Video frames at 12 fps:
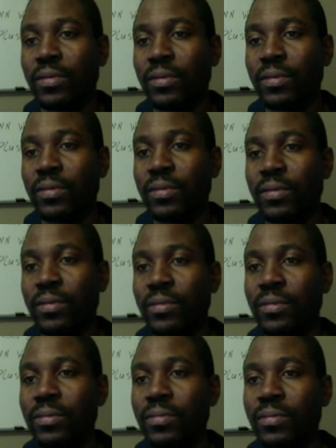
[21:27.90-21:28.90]

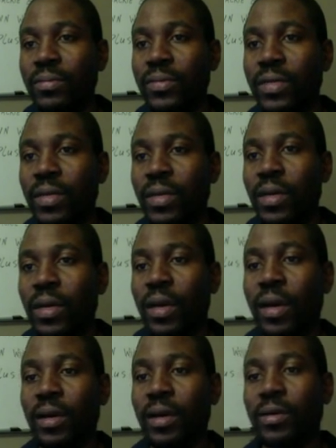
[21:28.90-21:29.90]

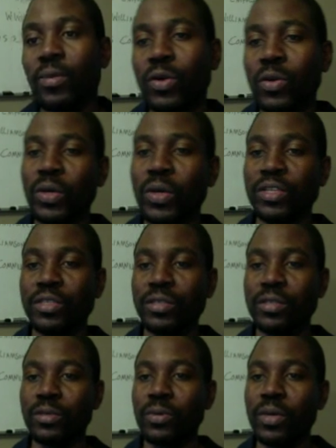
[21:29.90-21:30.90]
No more
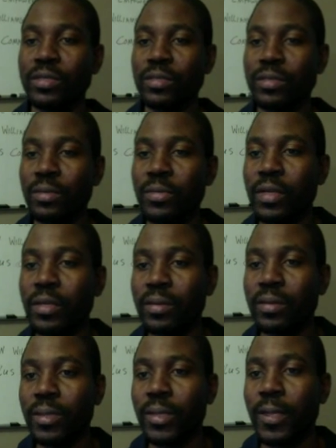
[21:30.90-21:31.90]
questions. No questions coming in.
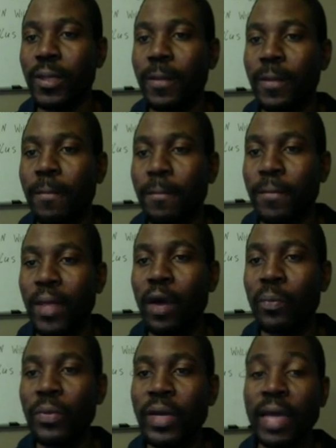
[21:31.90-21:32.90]
I
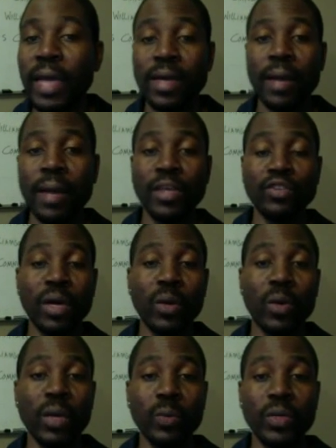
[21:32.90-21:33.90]
hope you guys
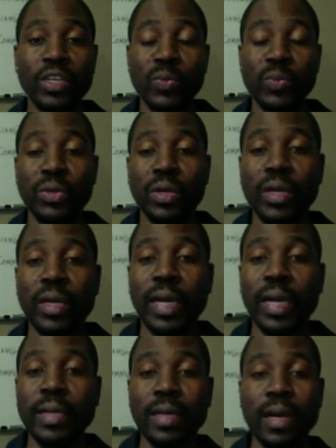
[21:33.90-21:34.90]
enjoy what we just put out here,
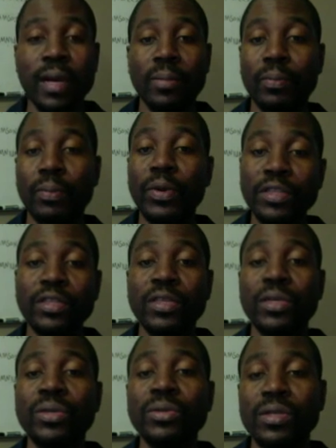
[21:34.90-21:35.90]
guys. Put it to
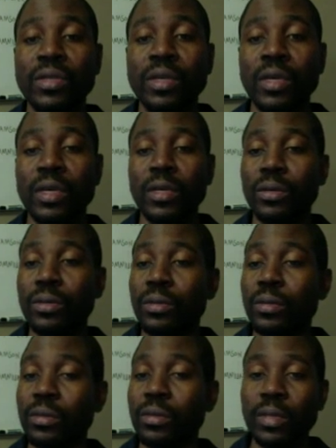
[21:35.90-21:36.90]
use. You
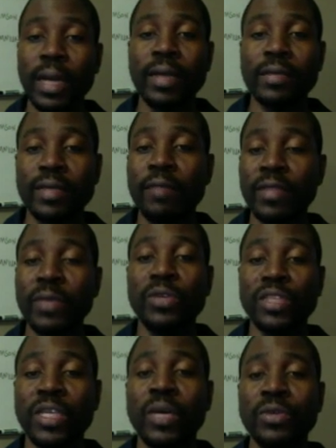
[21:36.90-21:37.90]
know, guys, everything
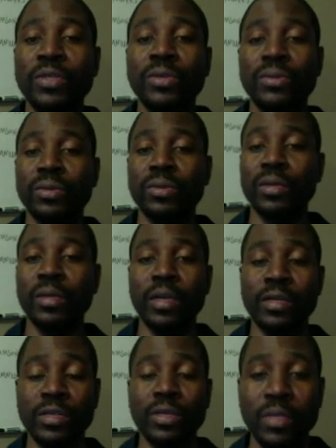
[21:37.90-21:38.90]
we share with you
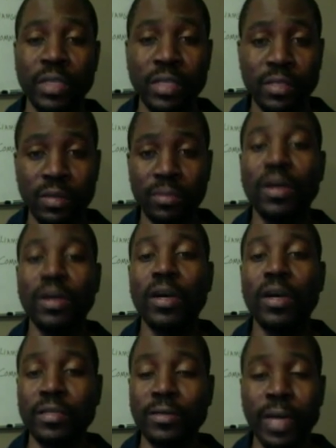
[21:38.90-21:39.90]
is some
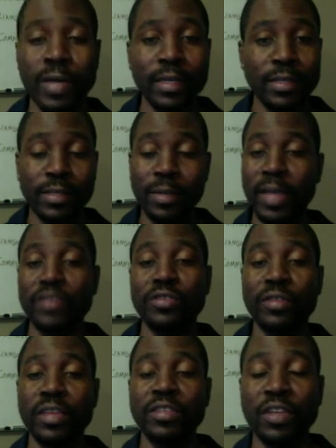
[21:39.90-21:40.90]
nuggets, right? Some extra
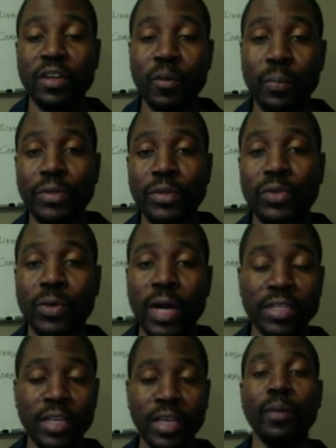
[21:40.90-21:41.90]
things you need to put to
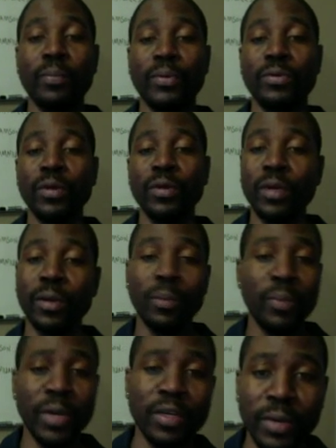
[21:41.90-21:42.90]
actually help you
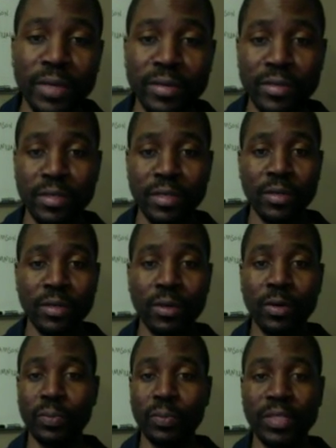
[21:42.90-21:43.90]
build your business. You
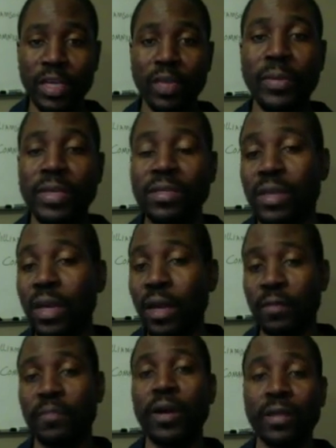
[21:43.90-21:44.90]
know, take your business a
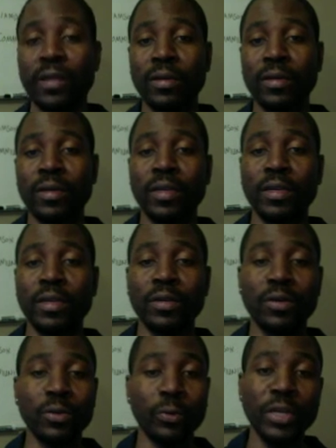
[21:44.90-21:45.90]
lot farther. You
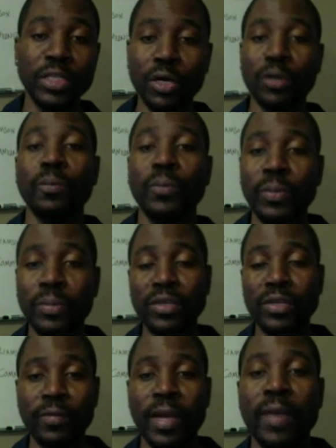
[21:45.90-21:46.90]
know, reach out to people.
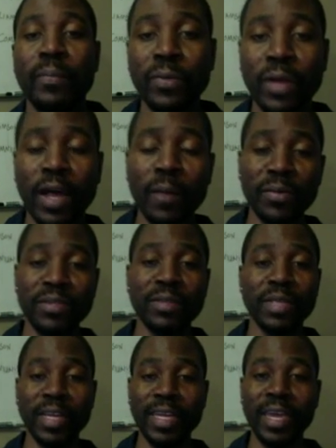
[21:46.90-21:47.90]
That's how you find people. A lot of
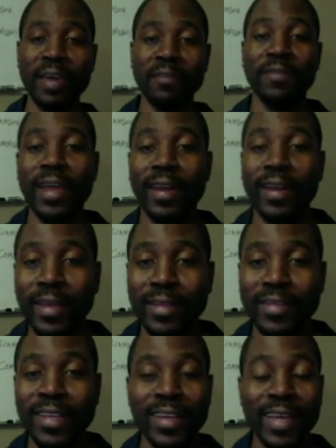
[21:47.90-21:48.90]
people tell me they can't find
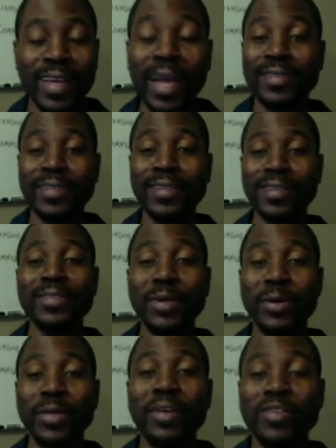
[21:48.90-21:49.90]
leads. Guys,
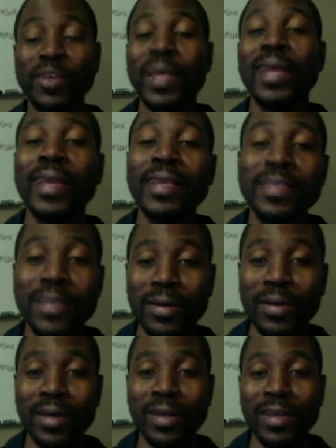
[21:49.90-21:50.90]
there's so many leads
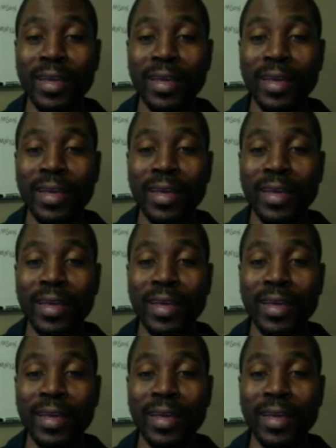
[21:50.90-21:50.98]
out there.